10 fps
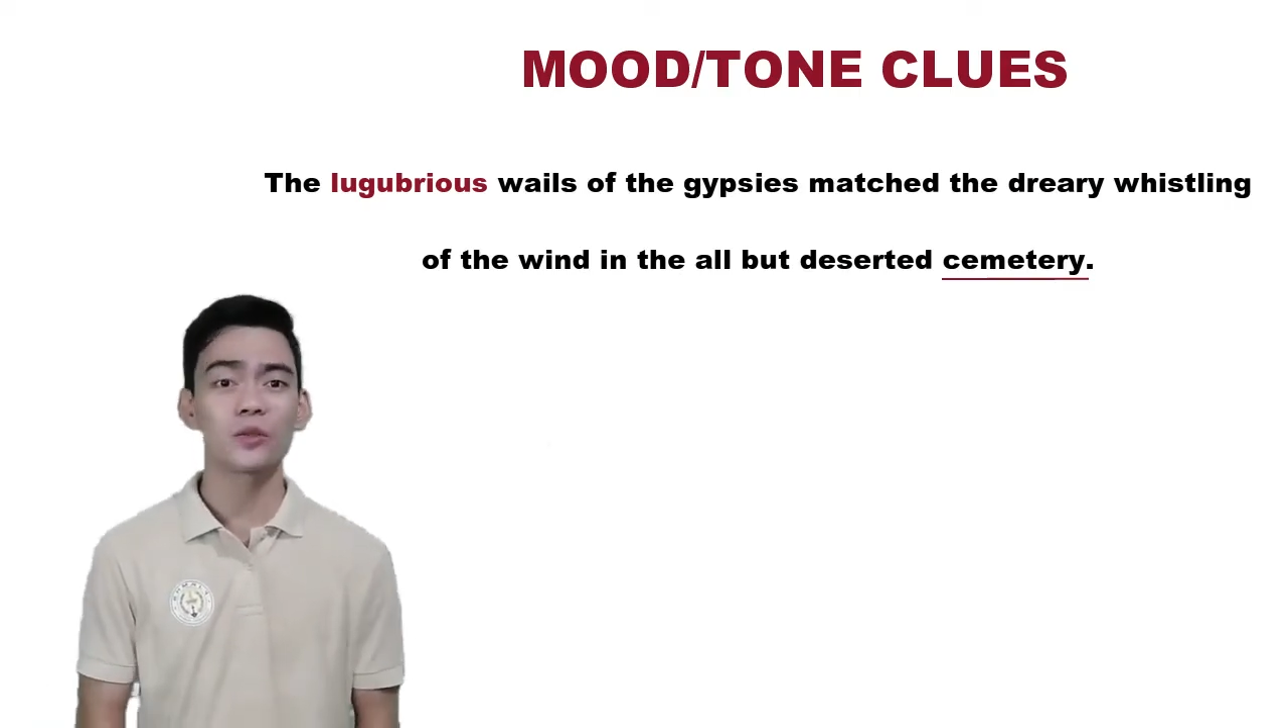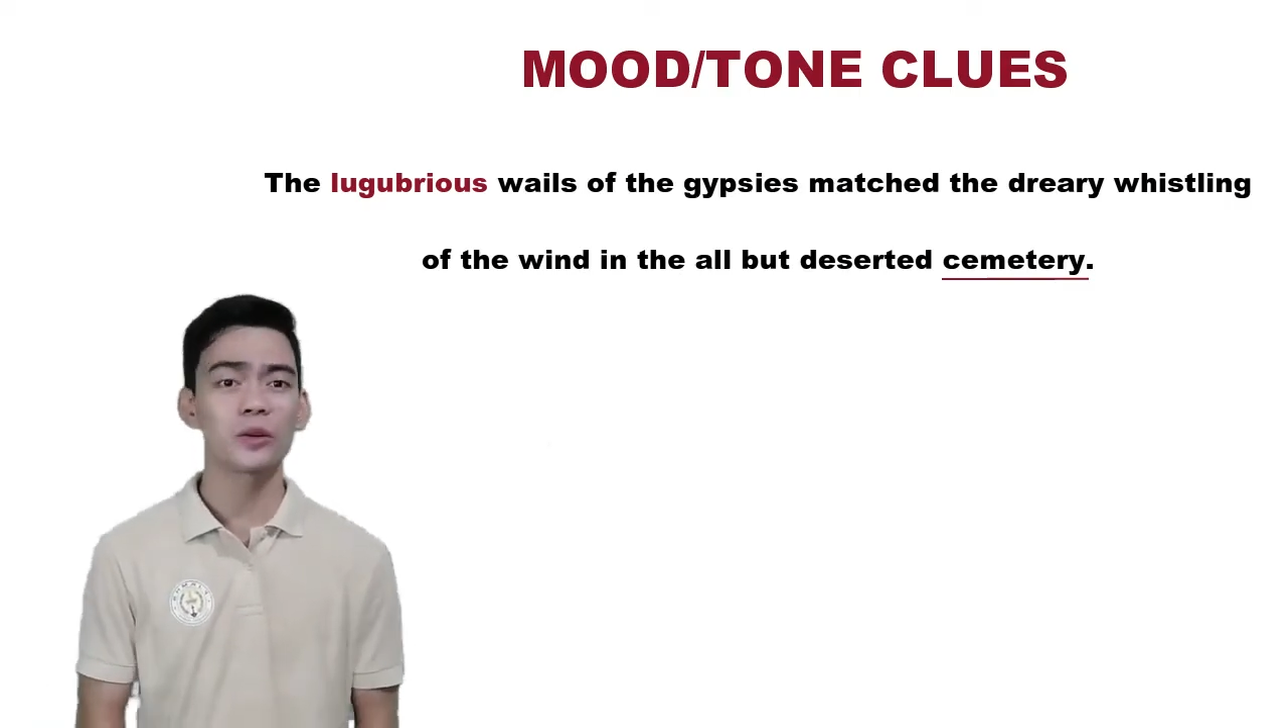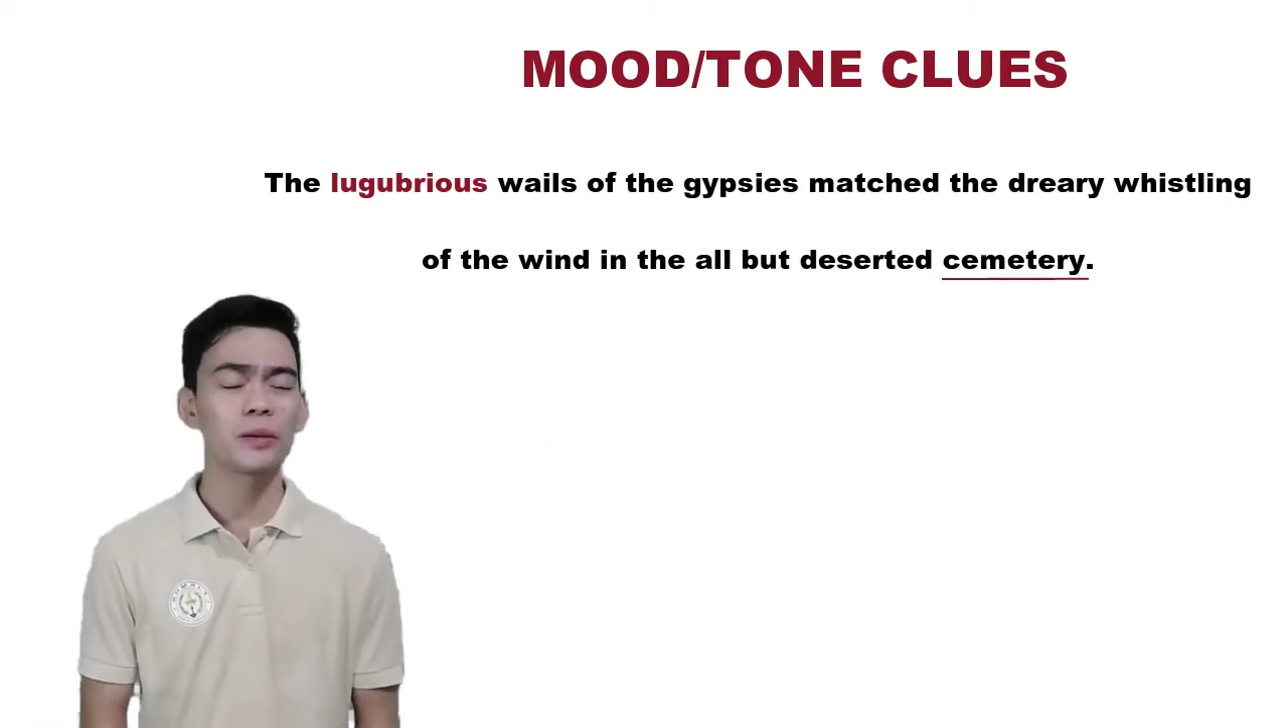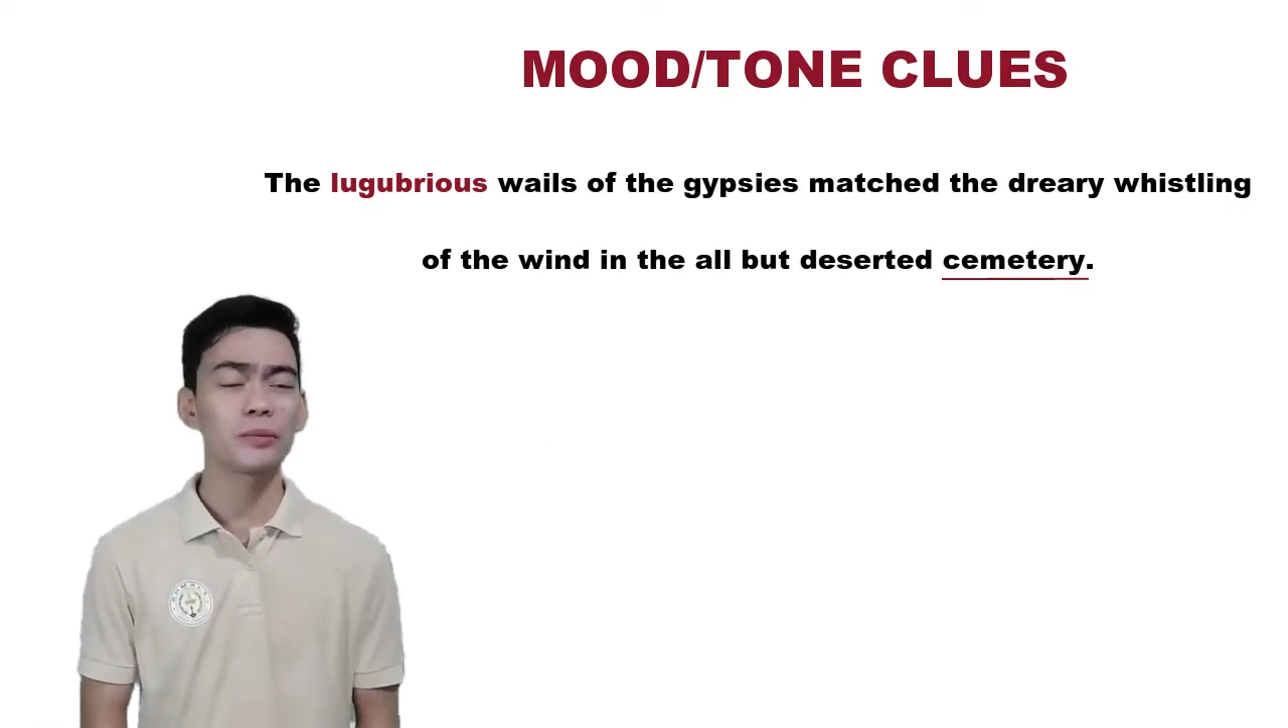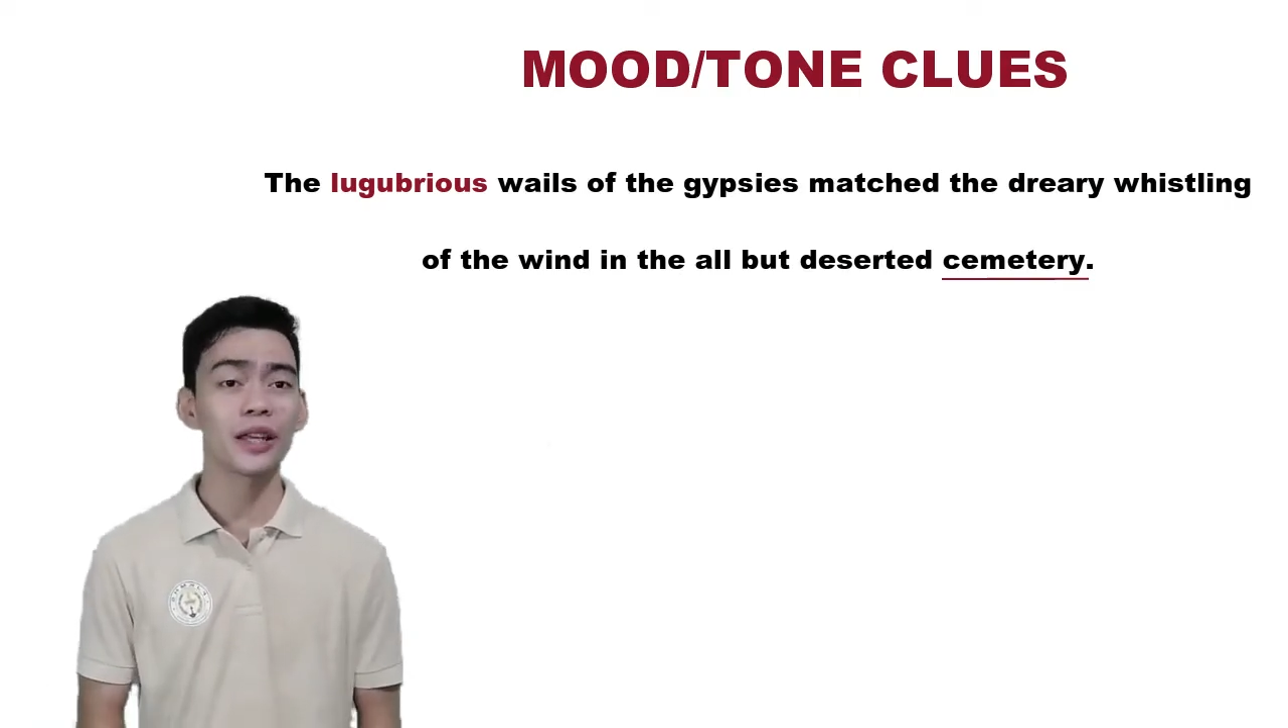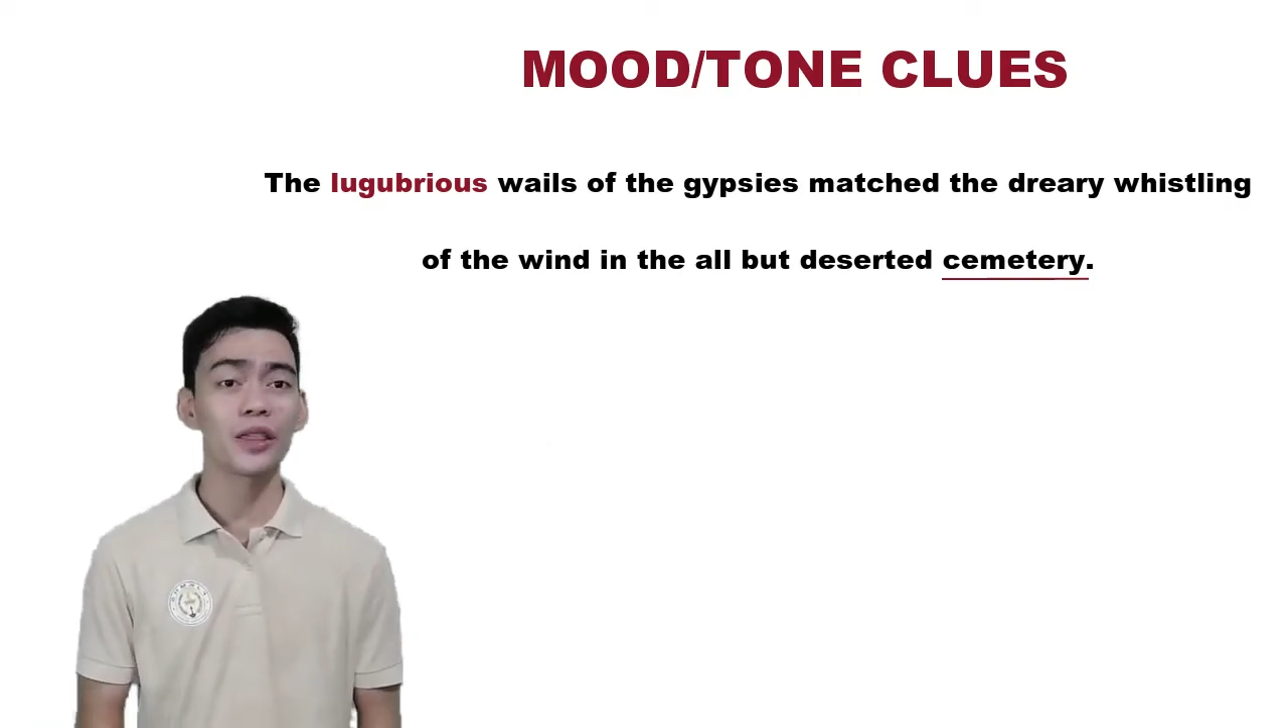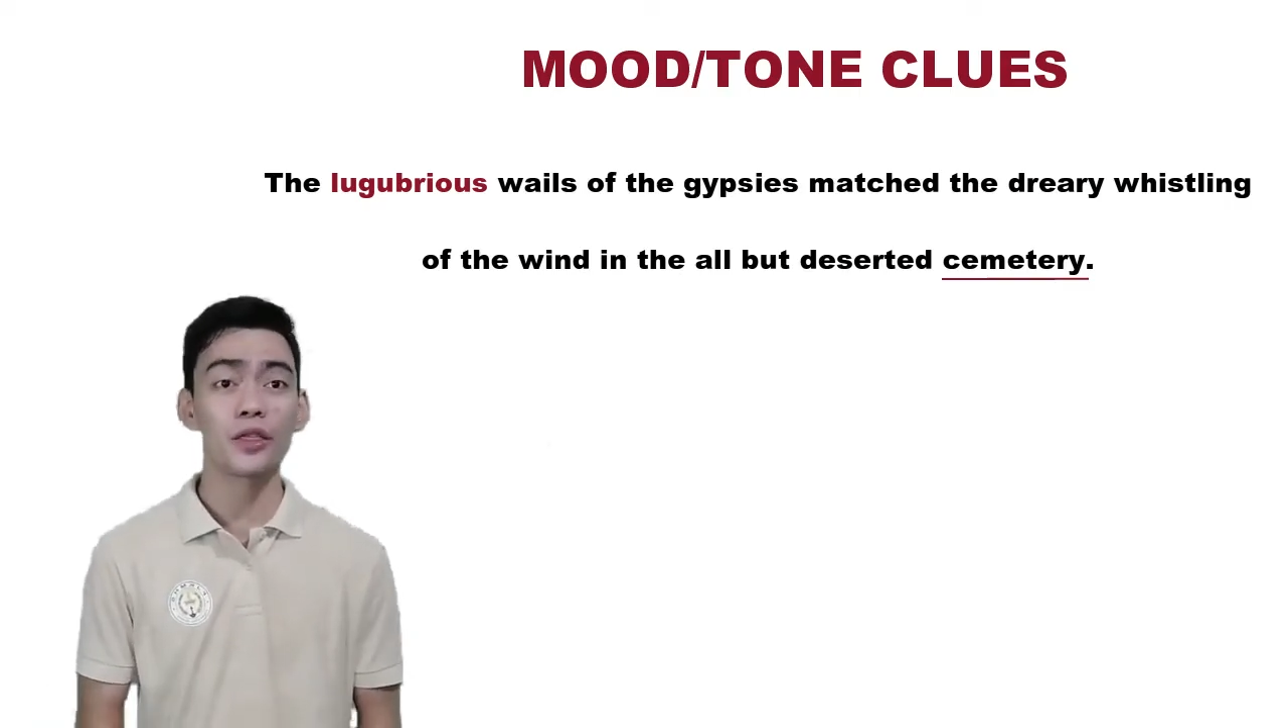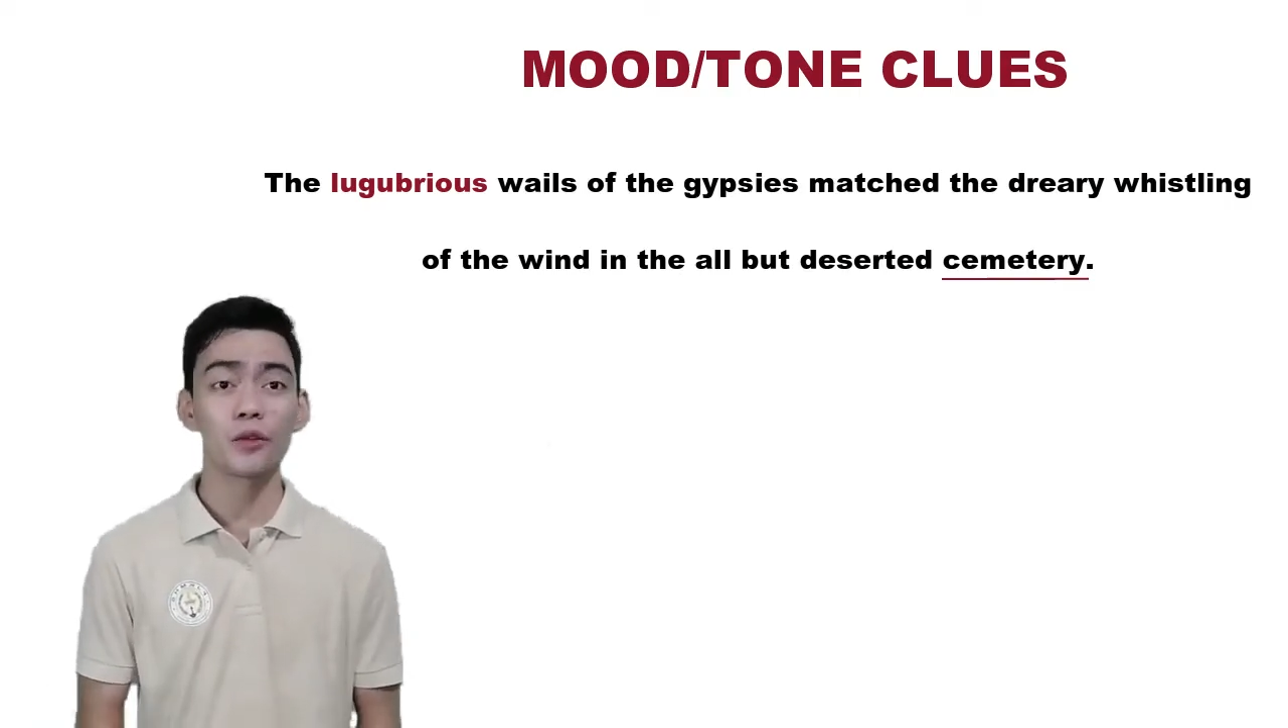where people can